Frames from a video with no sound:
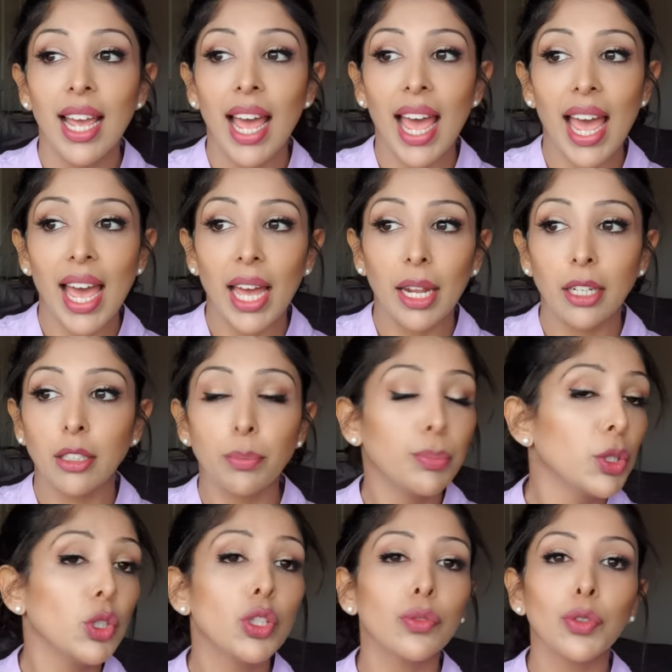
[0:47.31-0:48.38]
and
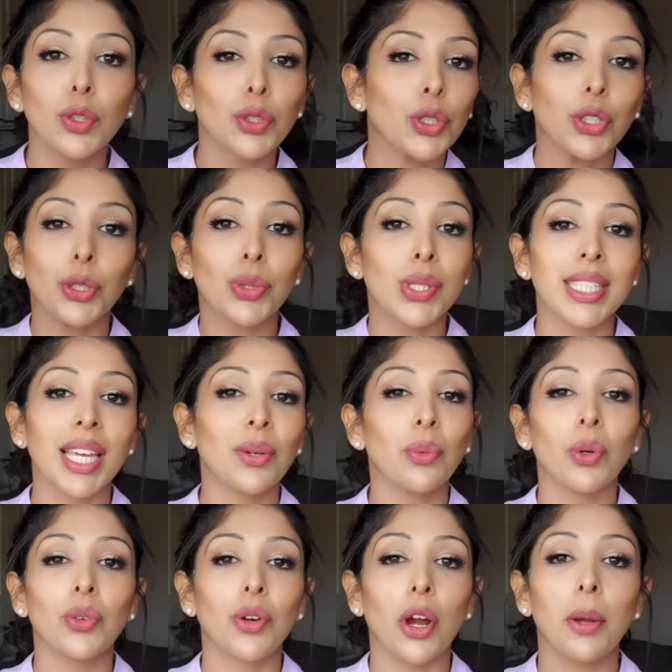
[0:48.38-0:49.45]
beautiful new skin
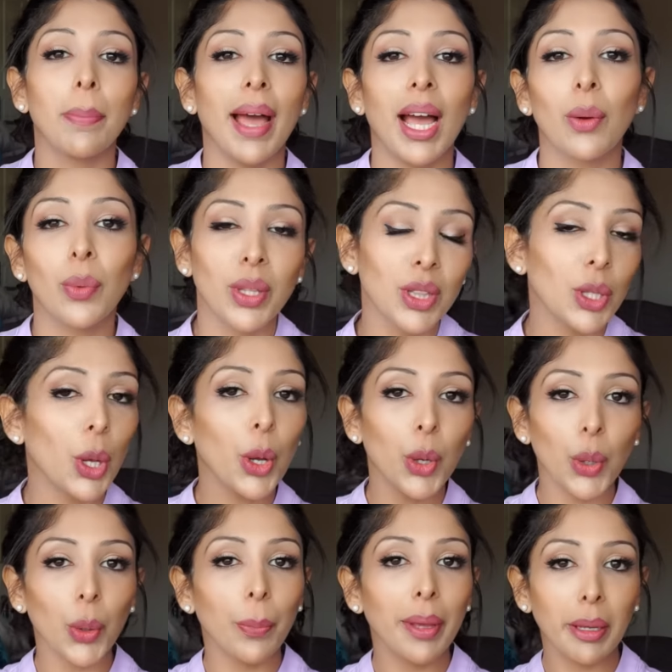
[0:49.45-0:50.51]
will grow back with
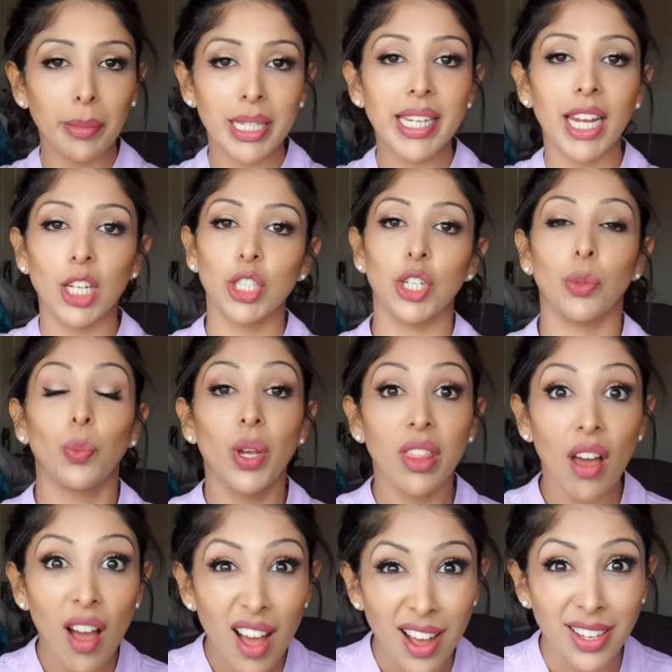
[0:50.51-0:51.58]
no pigmentation. With
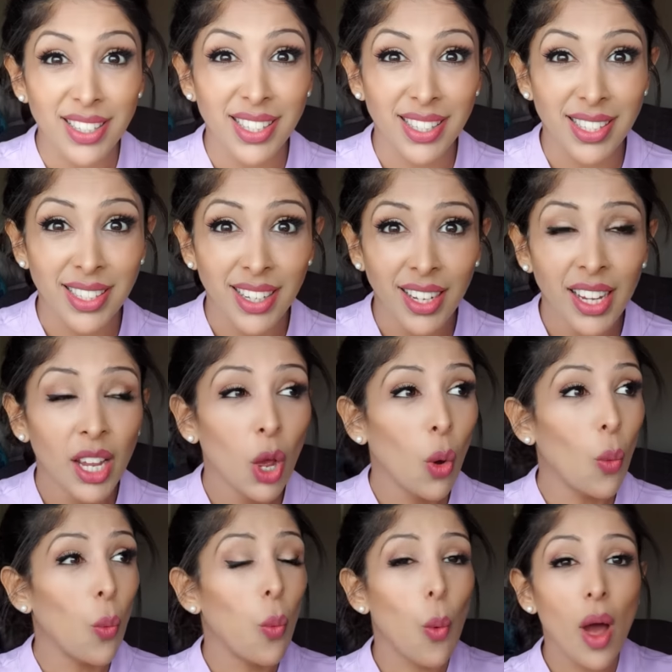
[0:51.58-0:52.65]
us,
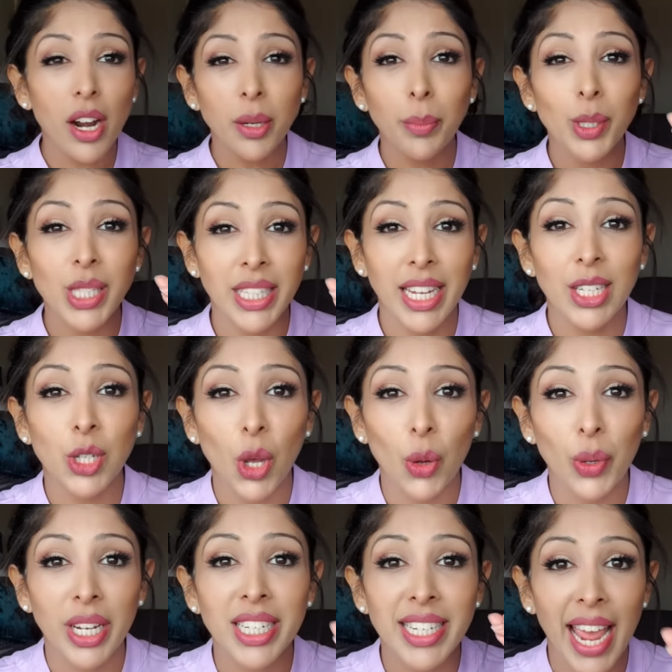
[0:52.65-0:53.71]
one mosquito
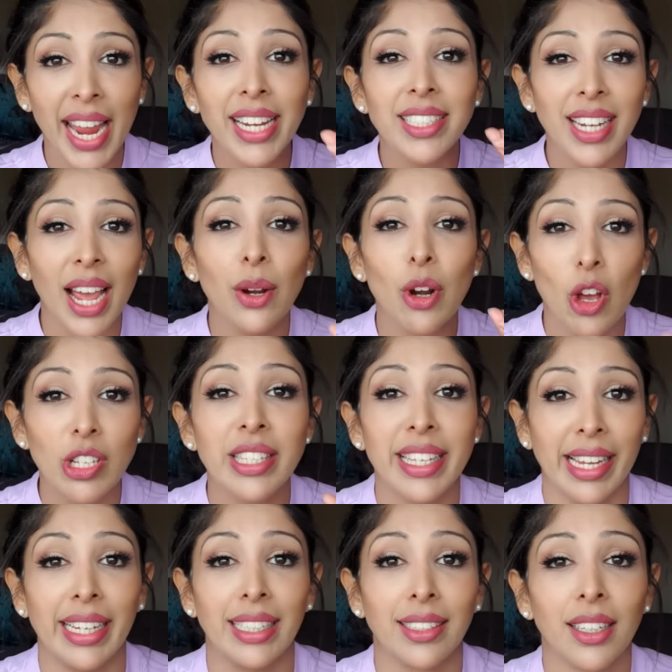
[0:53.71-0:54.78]
can take down our
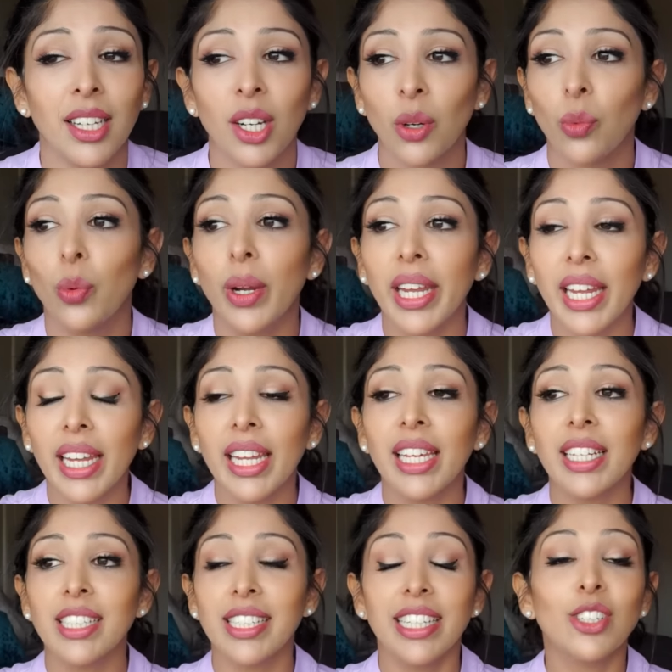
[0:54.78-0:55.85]
skin. We
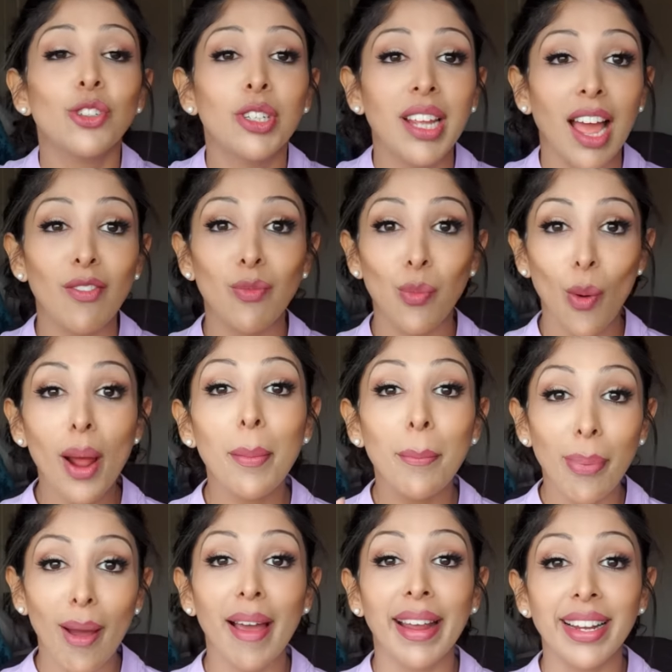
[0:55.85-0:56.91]
can literally have one
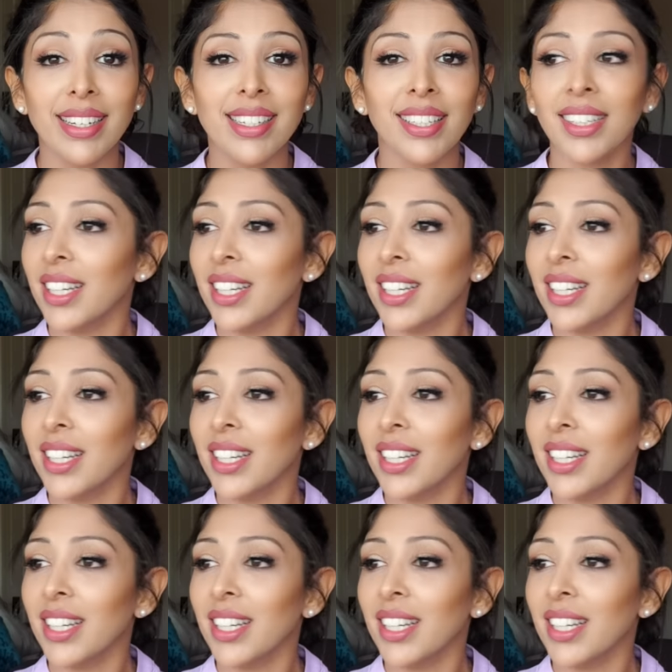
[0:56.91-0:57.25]
bite